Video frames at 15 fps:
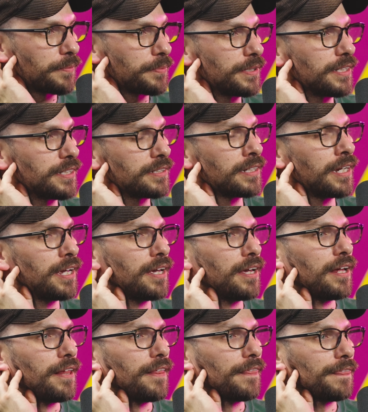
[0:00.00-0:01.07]
happened is
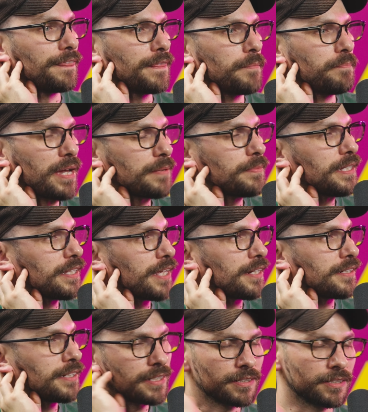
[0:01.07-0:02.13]
maybe
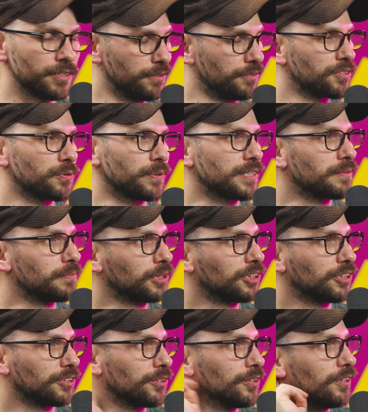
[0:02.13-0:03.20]
they didn't use Twitter
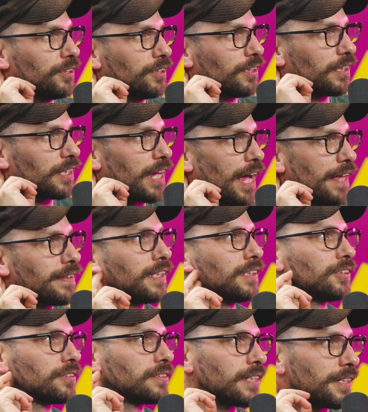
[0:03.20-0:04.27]
much at all, and they
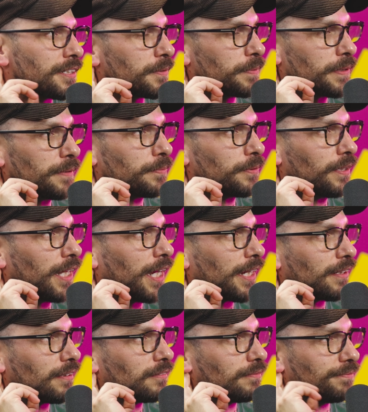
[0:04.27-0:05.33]
just said to people like,